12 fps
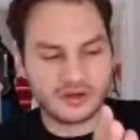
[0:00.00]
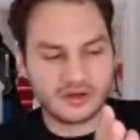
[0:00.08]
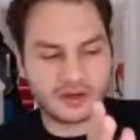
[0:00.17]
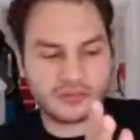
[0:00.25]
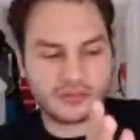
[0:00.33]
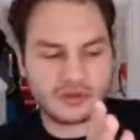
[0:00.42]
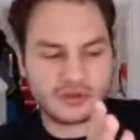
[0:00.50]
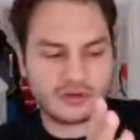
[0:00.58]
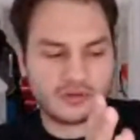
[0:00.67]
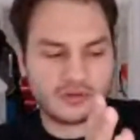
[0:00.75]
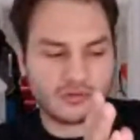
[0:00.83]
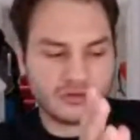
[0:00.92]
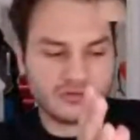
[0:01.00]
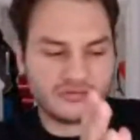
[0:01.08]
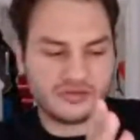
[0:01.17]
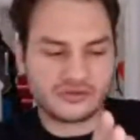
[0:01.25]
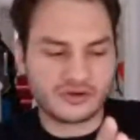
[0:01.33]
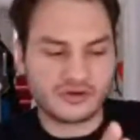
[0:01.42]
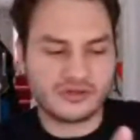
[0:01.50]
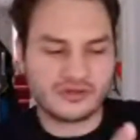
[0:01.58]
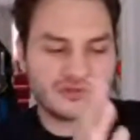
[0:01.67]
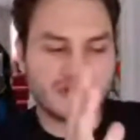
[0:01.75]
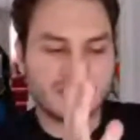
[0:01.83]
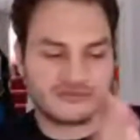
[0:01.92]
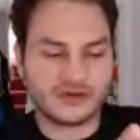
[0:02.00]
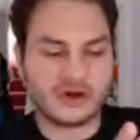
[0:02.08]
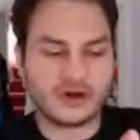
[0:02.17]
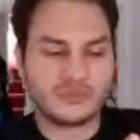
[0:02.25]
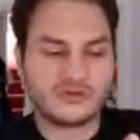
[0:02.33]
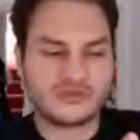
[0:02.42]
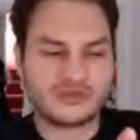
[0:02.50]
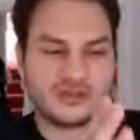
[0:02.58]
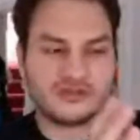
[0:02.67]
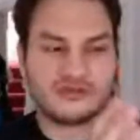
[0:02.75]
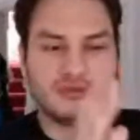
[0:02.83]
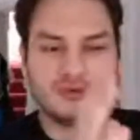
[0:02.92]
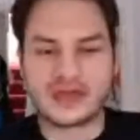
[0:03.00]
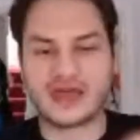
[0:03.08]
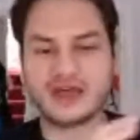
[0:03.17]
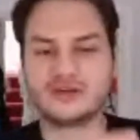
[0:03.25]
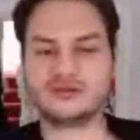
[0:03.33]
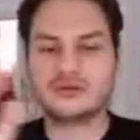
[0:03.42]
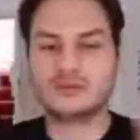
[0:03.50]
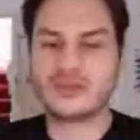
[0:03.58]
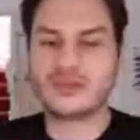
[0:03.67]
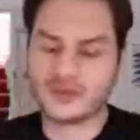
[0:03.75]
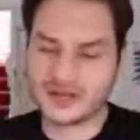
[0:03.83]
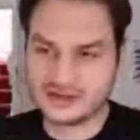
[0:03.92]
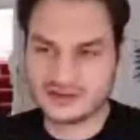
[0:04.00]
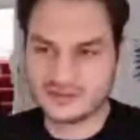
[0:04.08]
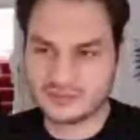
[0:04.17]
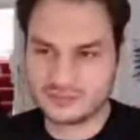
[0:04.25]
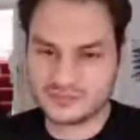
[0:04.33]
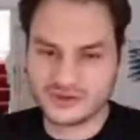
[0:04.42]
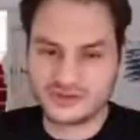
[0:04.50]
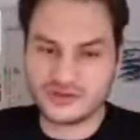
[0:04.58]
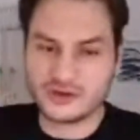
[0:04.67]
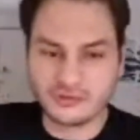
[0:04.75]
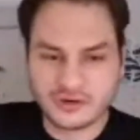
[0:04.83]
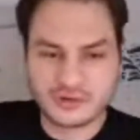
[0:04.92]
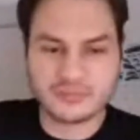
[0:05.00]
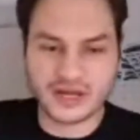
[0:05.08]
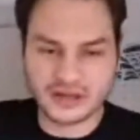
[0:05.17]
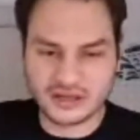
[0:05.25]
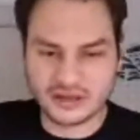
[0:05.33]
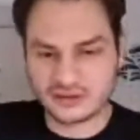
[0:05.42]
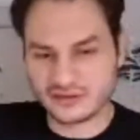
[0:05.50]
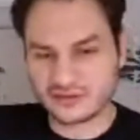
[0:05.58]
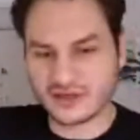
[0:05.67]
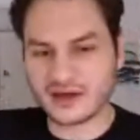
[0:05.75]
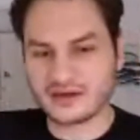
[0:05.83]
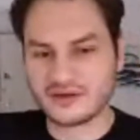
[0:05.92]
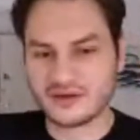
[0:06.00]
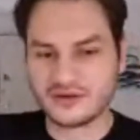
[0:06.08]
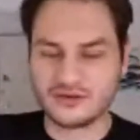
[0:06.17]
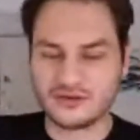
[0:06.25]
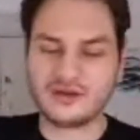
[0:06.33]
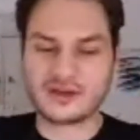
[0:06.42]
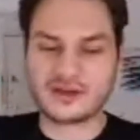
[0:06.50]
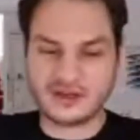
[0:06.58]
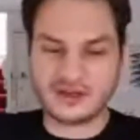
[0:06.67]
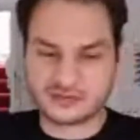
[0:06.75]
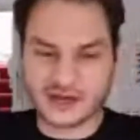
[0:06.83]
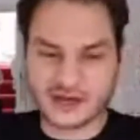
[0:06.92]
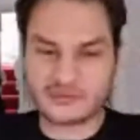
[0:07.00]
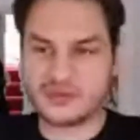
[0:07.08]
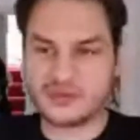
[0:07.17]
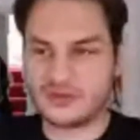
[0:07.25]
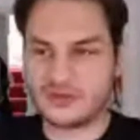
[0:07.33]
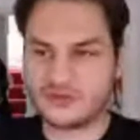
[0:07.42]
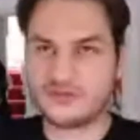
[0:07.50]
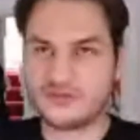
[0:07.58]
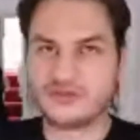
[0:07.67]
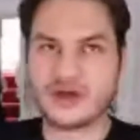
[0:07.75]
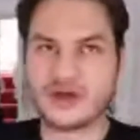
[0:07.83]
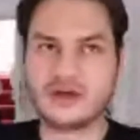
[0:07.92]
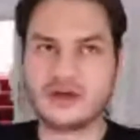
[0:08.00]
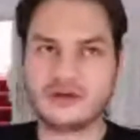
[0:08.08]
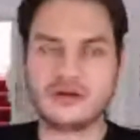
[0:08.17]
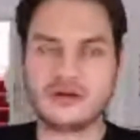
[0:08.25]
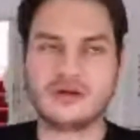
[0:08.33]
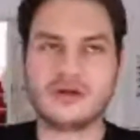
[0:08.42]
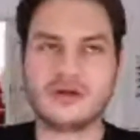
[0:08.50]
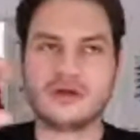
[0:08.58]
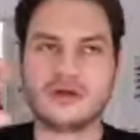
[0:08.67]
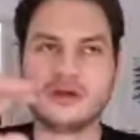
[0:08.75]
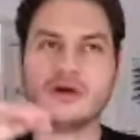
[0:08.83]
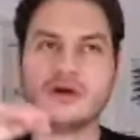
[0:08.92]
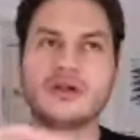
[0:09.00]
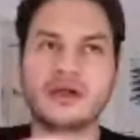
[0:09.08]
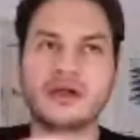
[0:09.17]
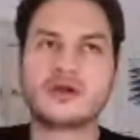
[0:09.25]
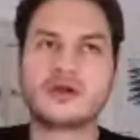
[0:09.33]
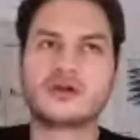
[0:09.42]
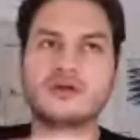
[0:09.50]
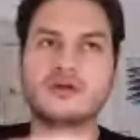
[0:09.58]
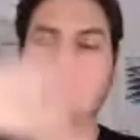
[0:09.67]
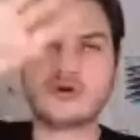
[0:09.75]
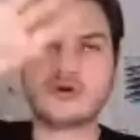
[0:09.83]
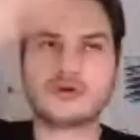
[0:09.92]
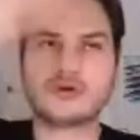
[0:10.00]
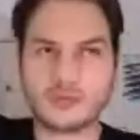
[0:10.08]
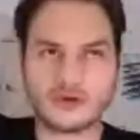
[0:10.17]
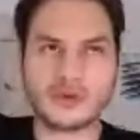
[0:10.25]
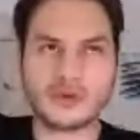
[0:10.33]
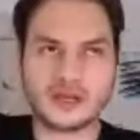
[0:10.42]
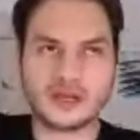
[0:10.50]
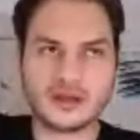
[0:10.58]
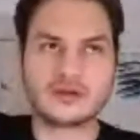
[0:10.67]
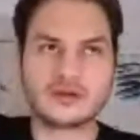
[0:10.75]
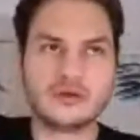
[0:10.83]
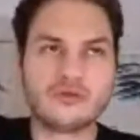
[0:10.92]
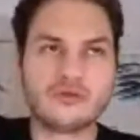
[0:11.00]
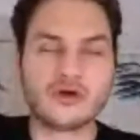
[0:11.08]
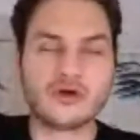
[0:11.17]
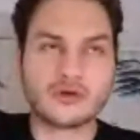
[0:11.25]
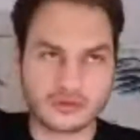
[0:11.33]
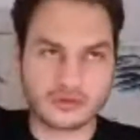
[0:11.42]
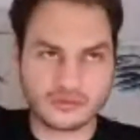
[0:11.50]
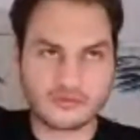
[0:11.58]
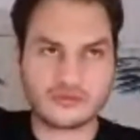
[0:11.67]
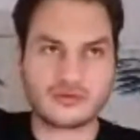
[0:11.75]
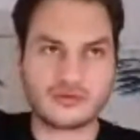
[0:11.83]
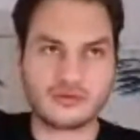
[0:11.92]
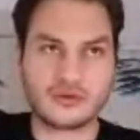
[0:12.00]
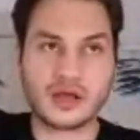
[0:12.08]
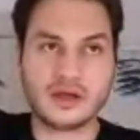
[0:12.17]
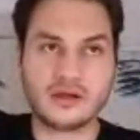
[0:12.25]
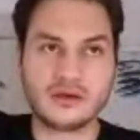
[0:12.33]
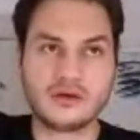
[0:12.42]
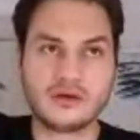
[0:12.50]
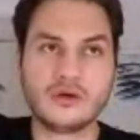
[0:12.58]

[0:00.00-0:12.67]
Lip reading: All of these are like verbs, things you can do with money. But the only money that can interact with this is either, like crypto money, like new tokens, right?